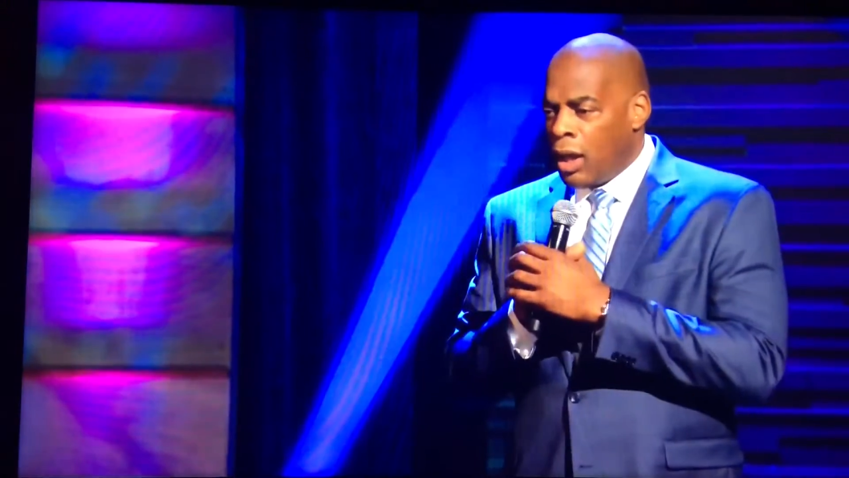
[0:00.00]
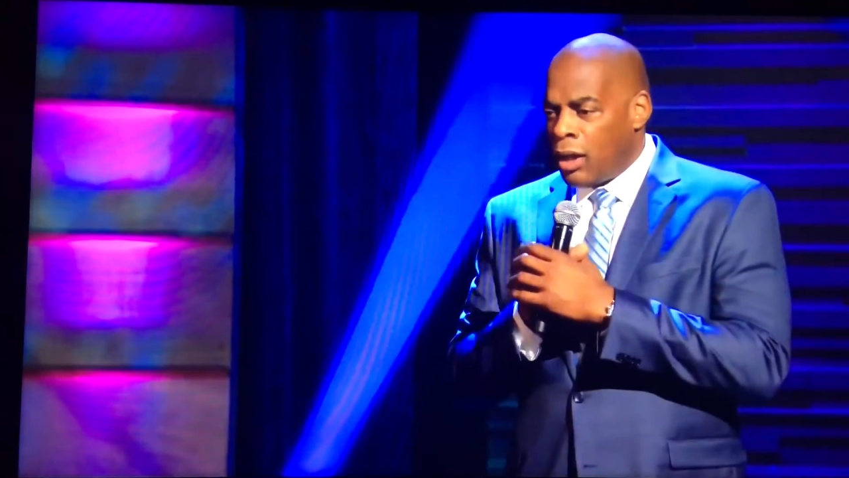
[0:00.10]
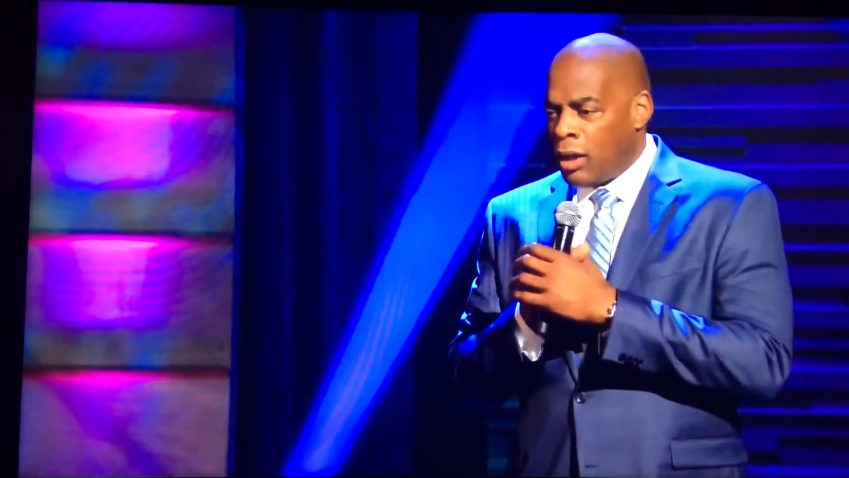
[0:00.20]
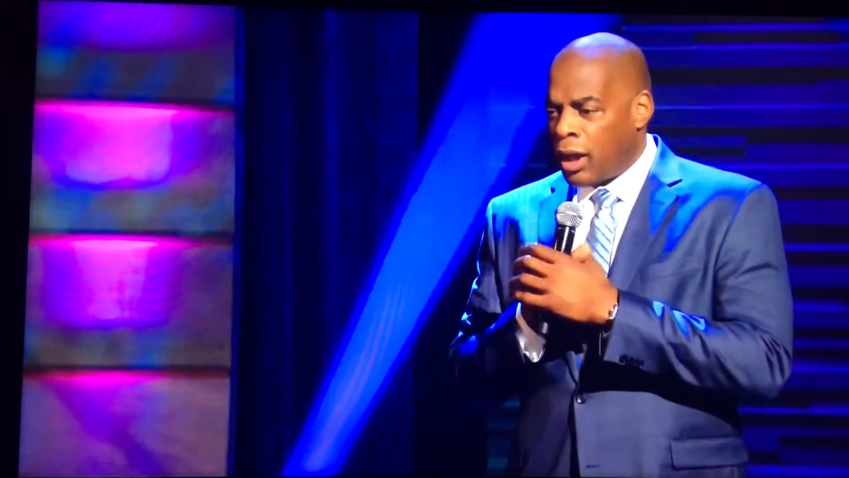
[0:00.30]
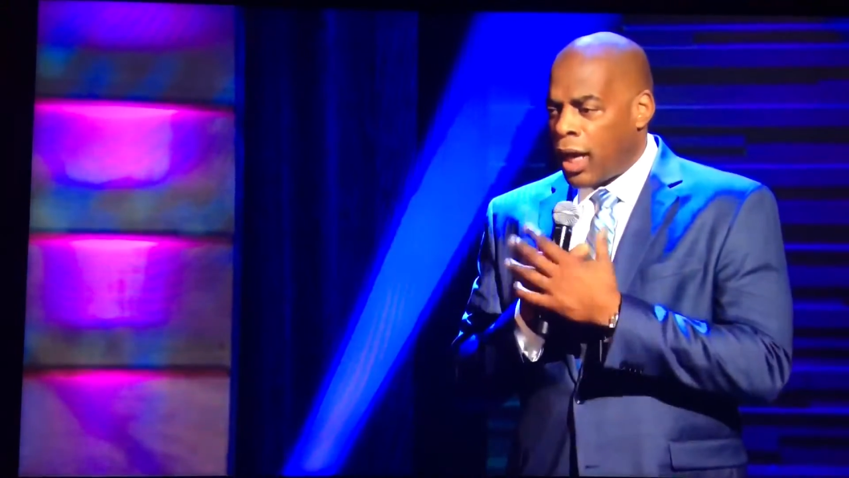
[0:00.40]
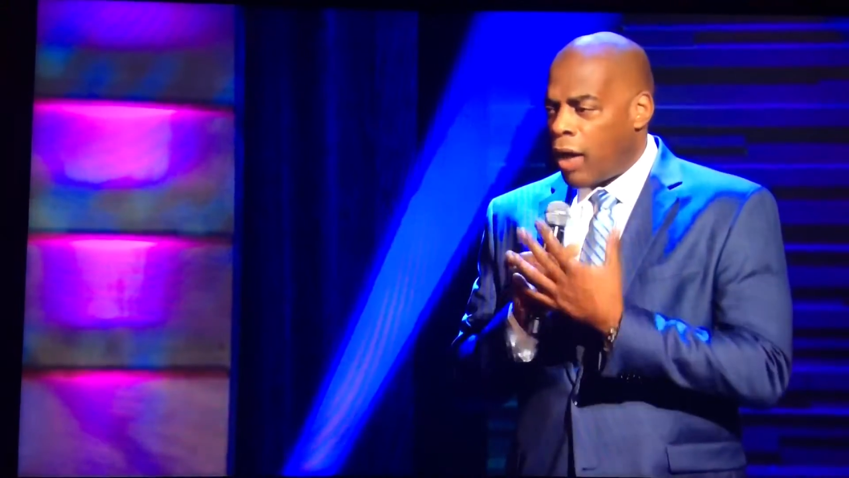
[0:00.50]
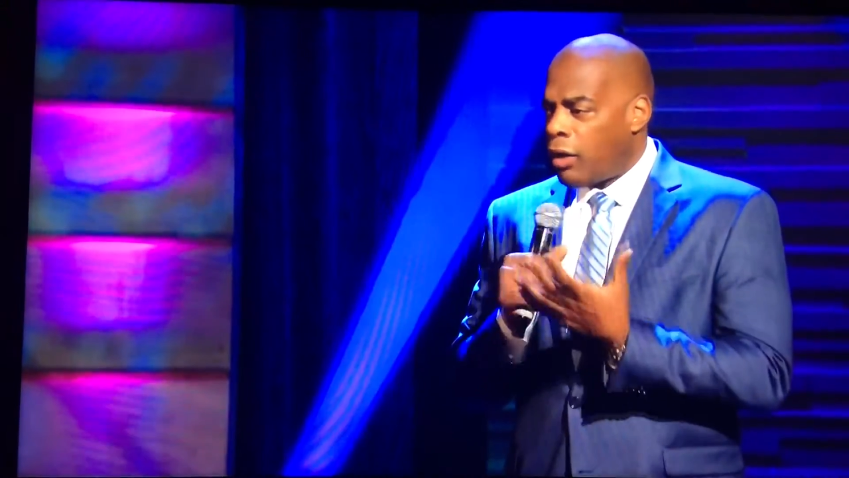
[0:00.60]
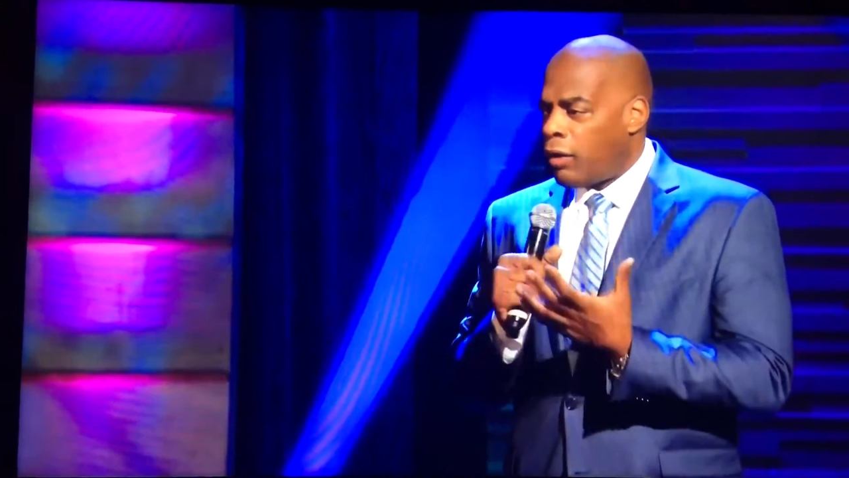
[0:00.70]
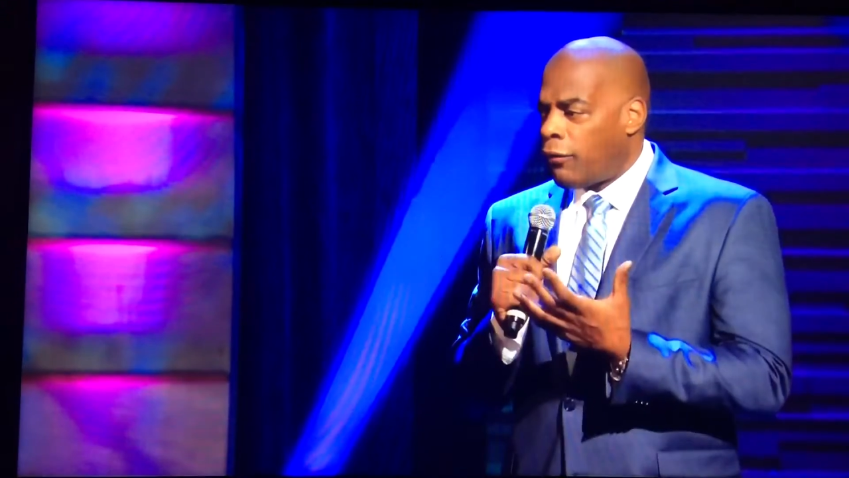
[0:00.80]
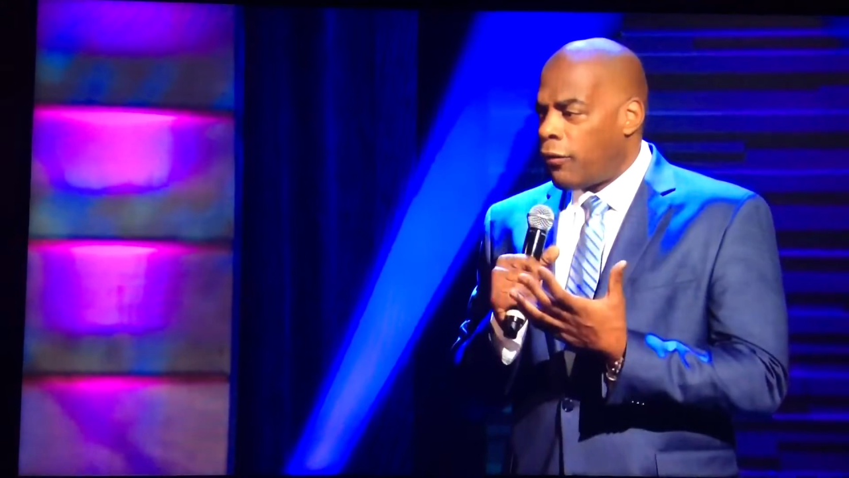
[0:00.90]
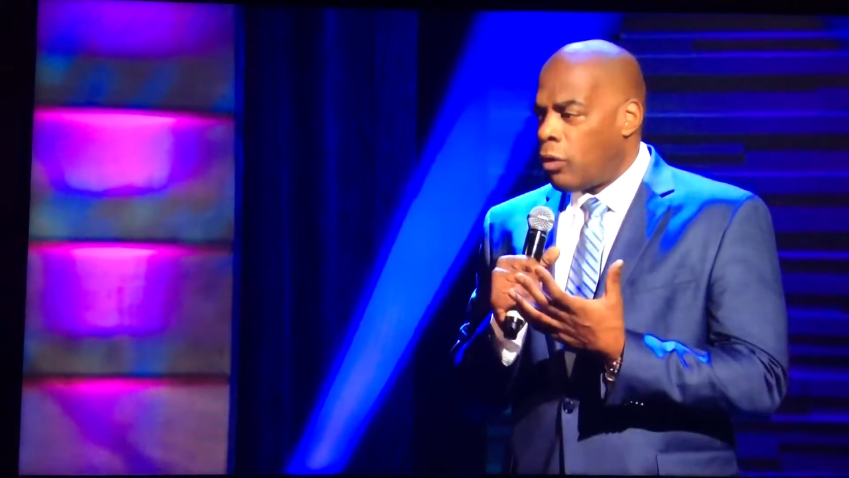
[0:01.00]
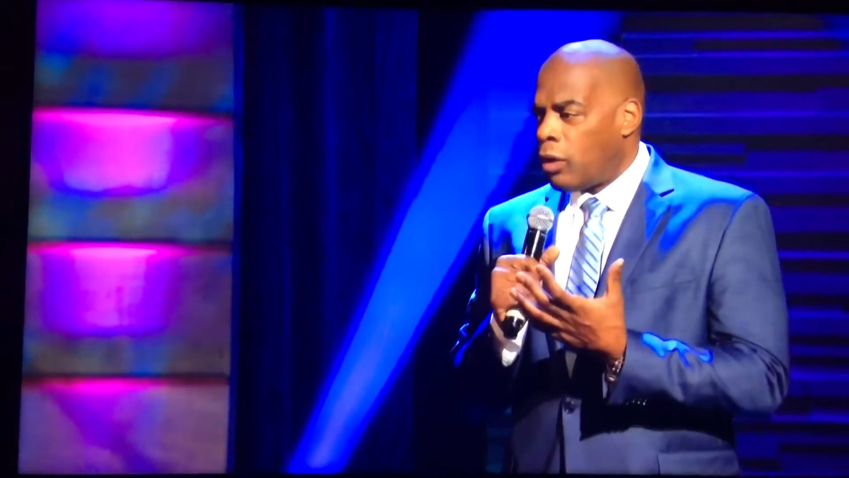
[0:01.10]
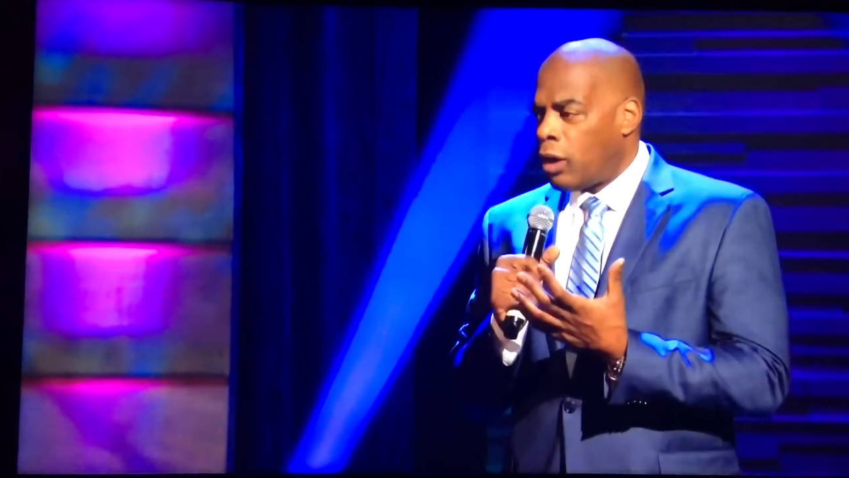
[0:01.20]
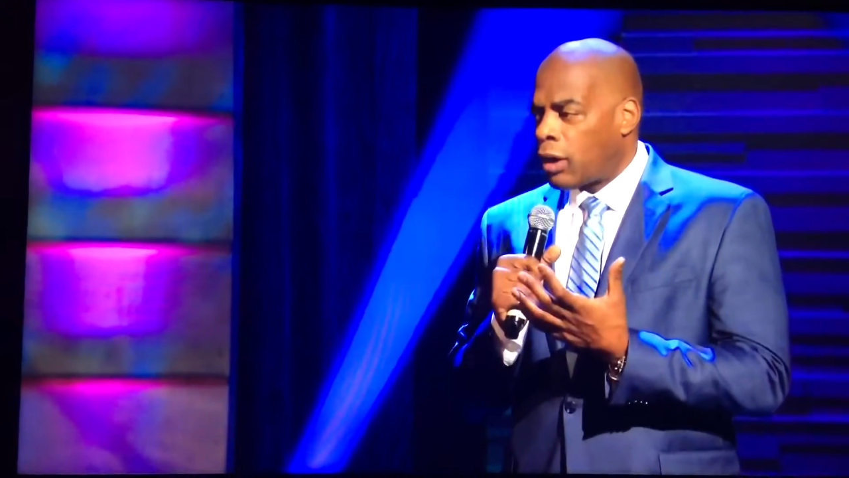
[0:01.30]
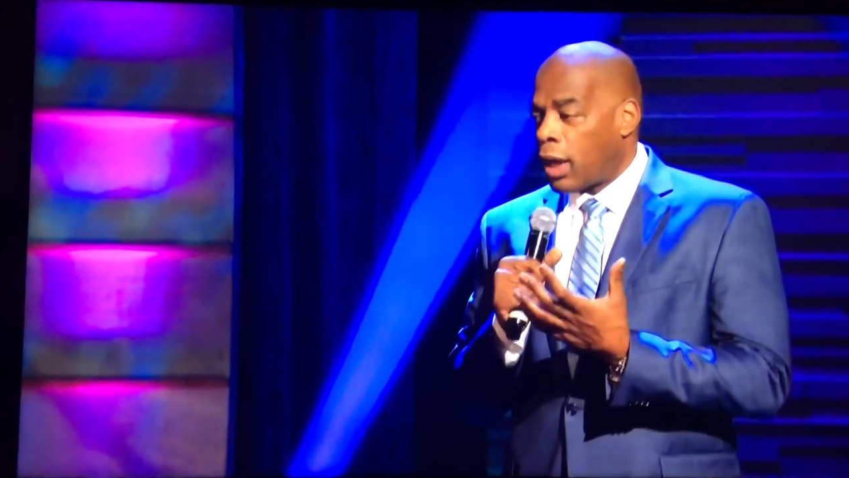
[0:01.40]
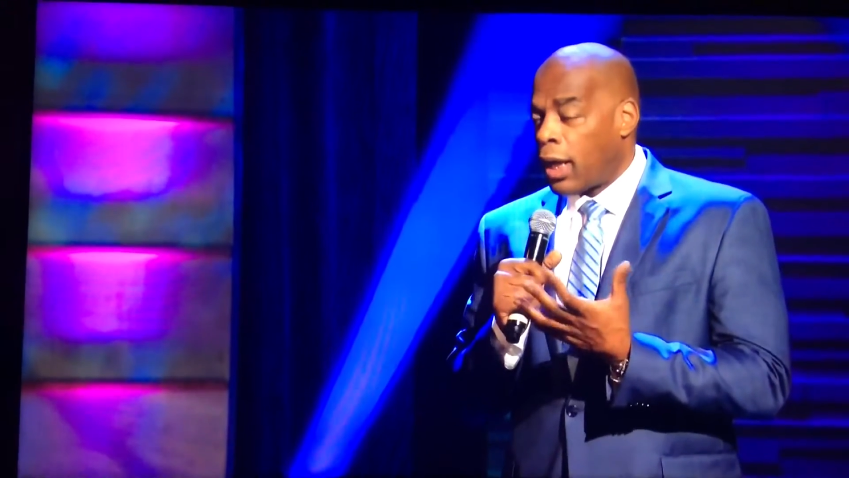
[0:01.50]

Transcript: you carry your phone all the time.